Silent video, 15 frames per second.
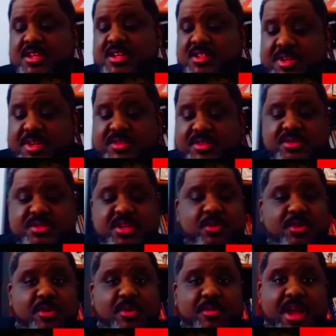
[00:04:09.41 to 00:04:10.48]
to be associated
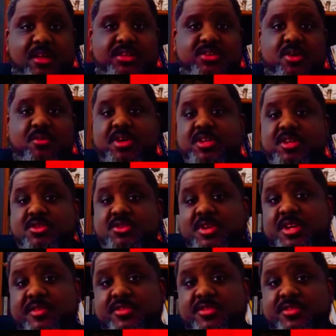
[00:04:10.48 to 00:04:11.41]
with criminality or to be